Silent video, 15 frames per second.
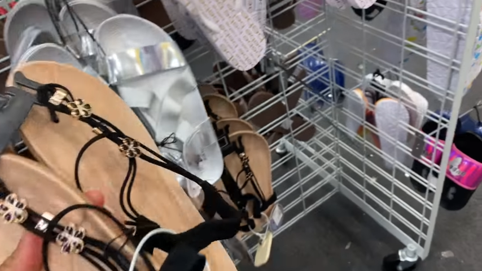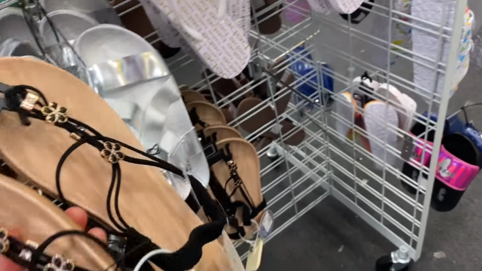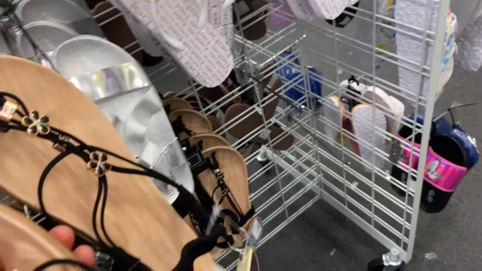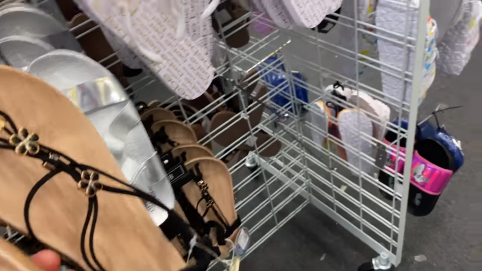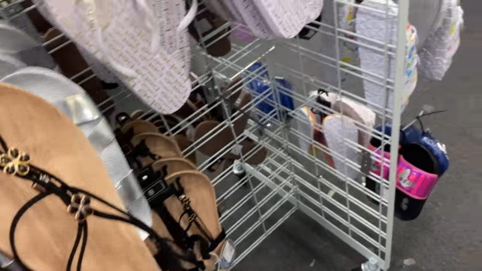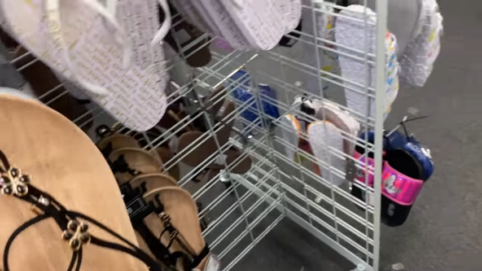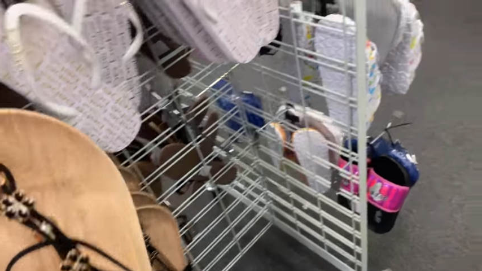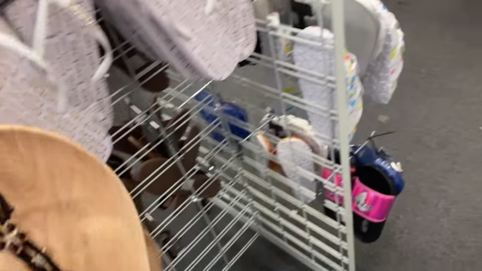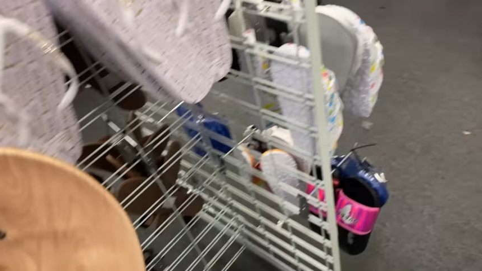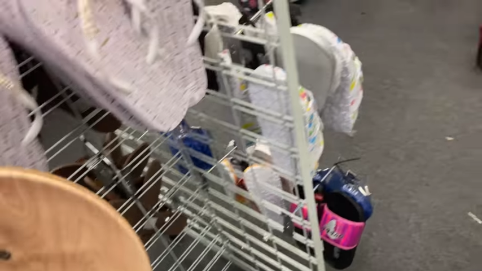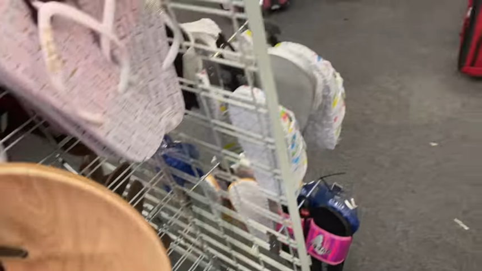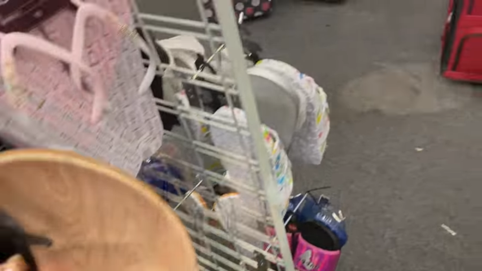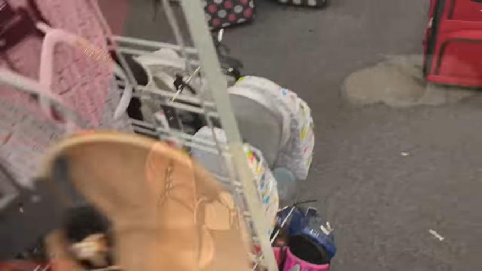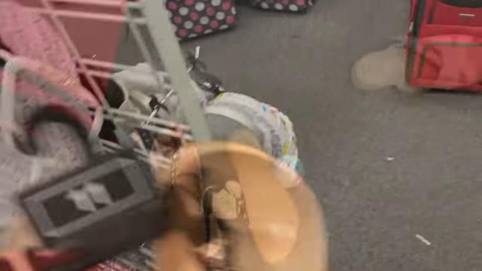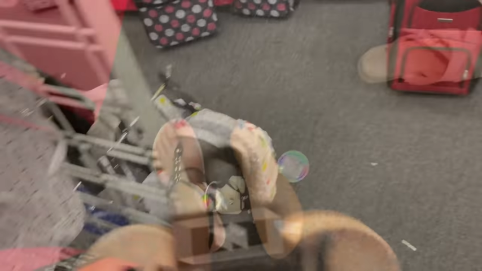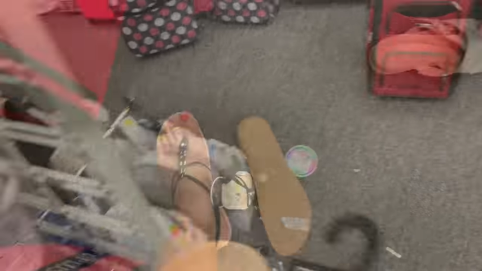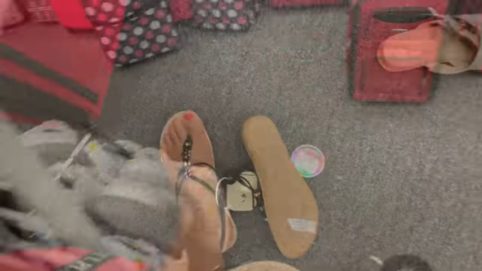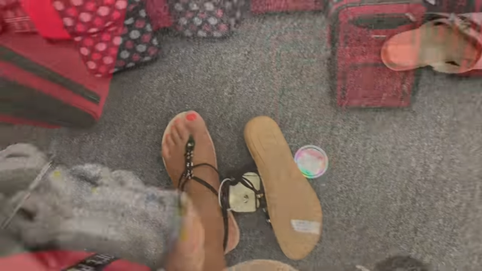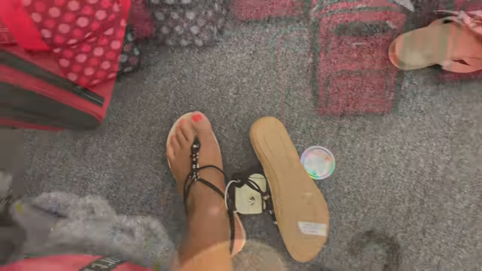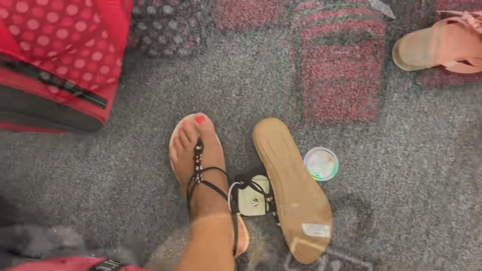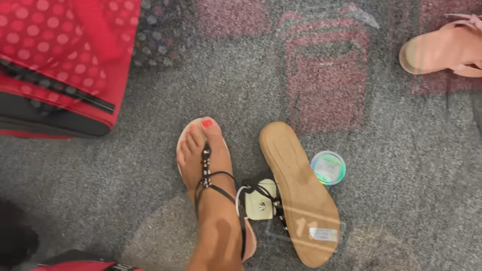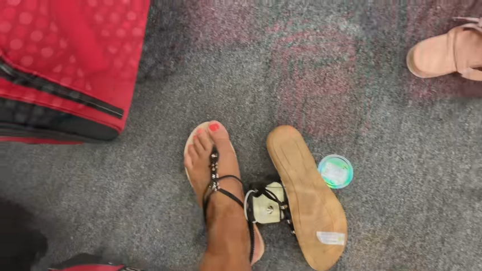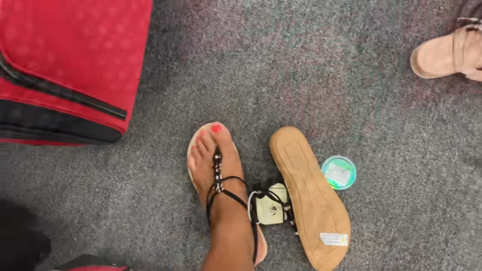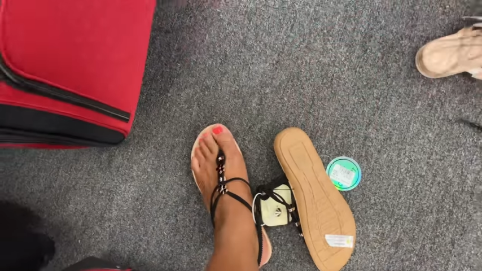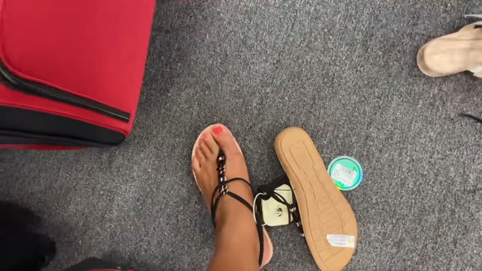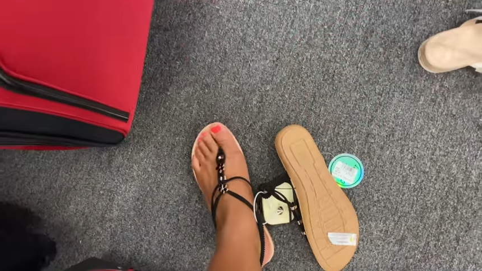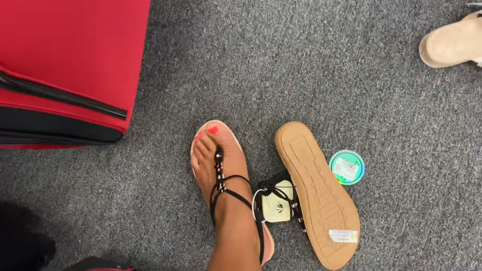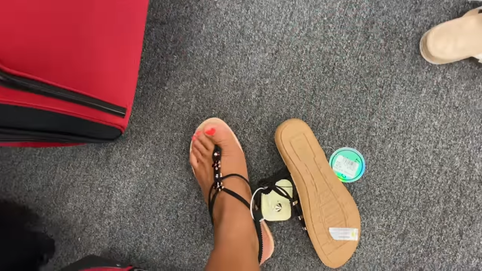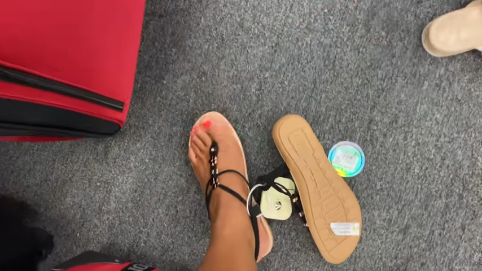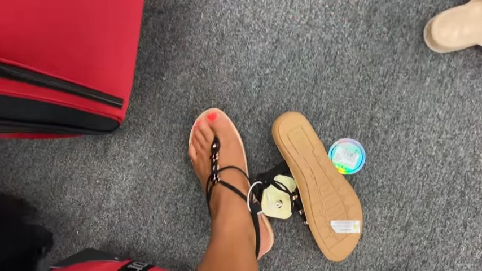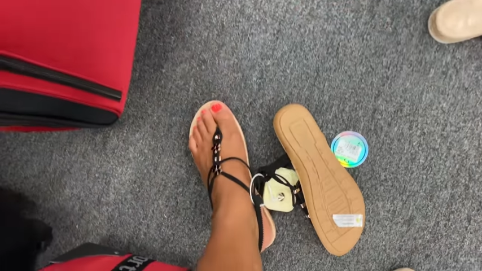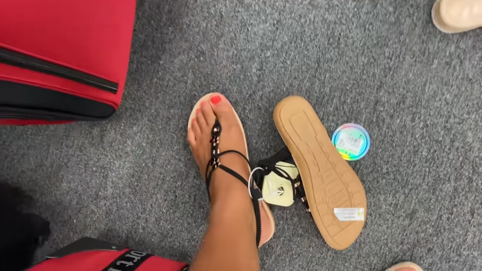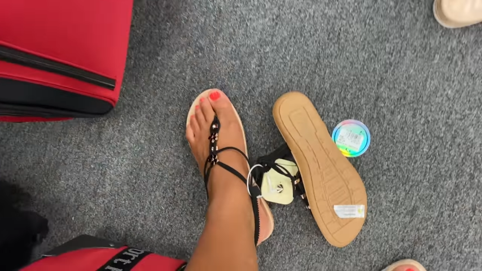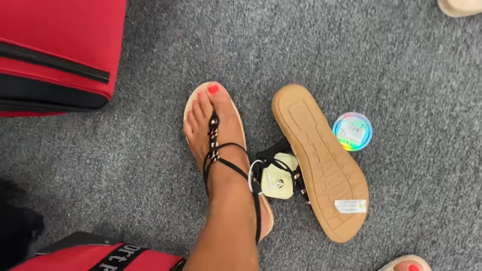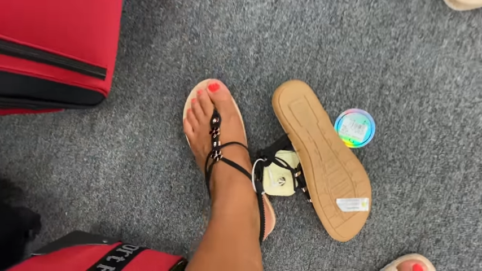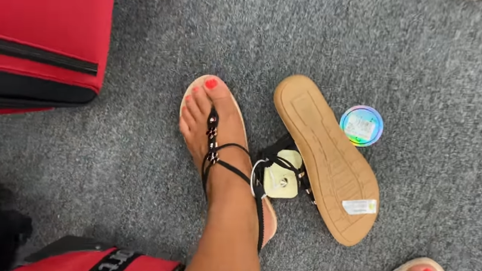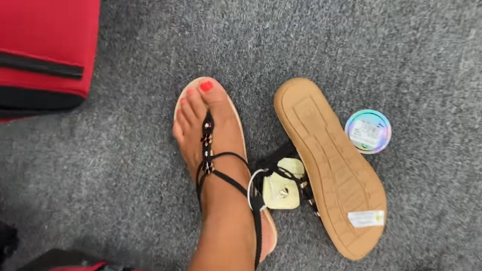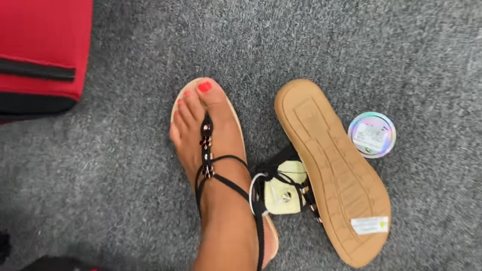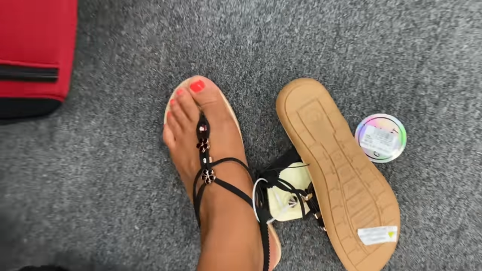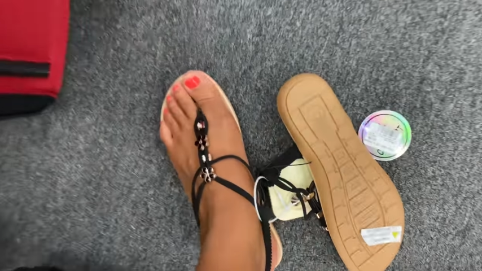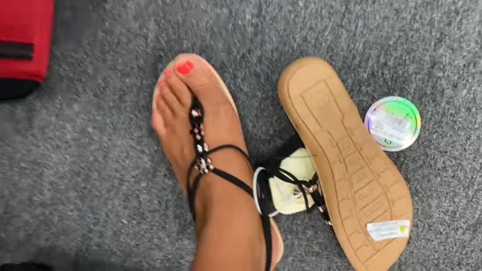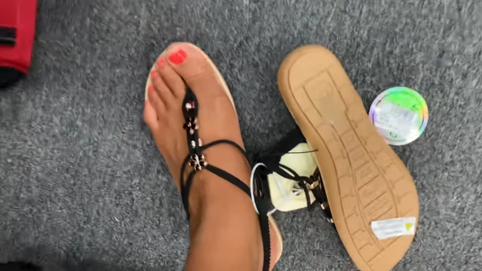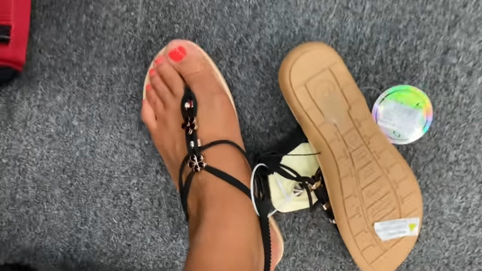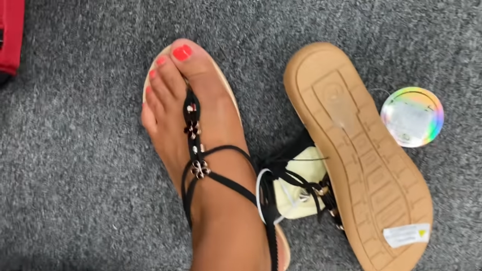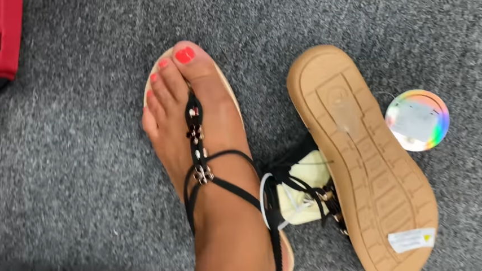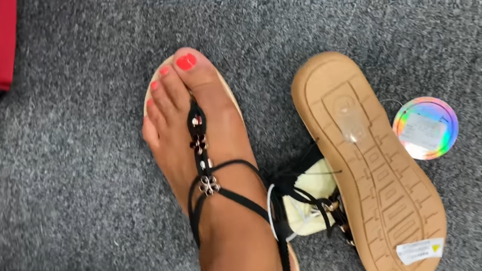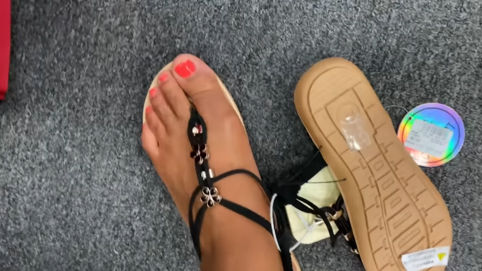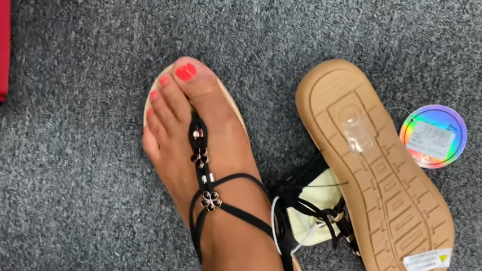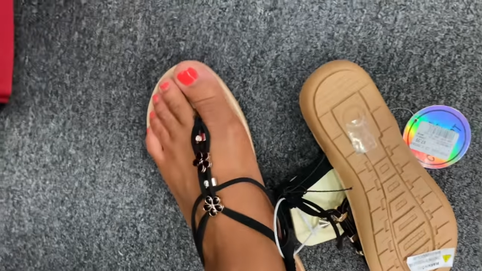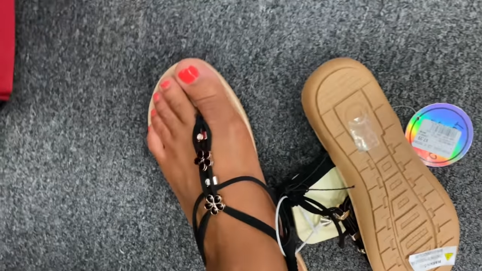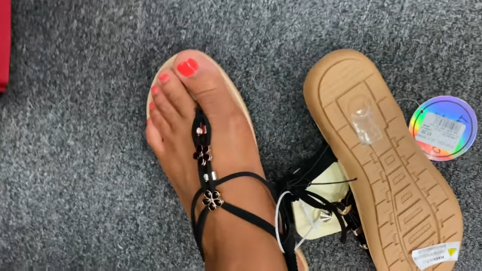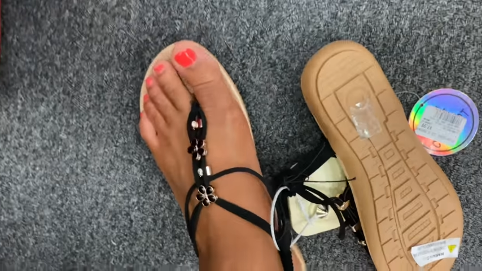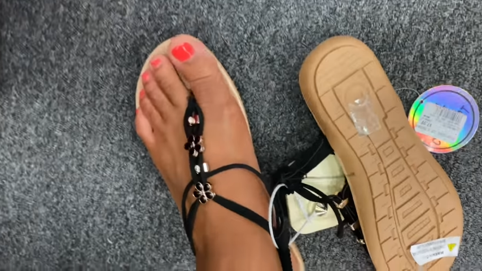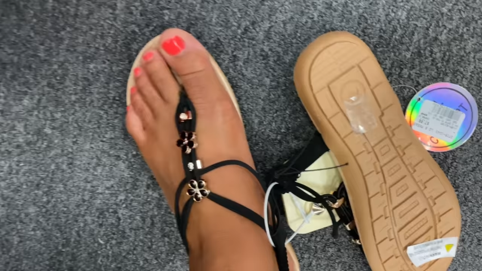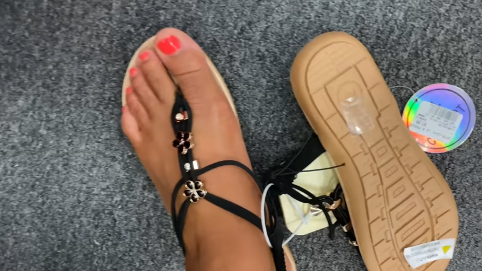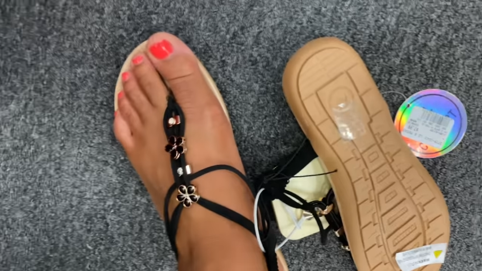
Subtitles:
No face is visible, so there are no lips to read.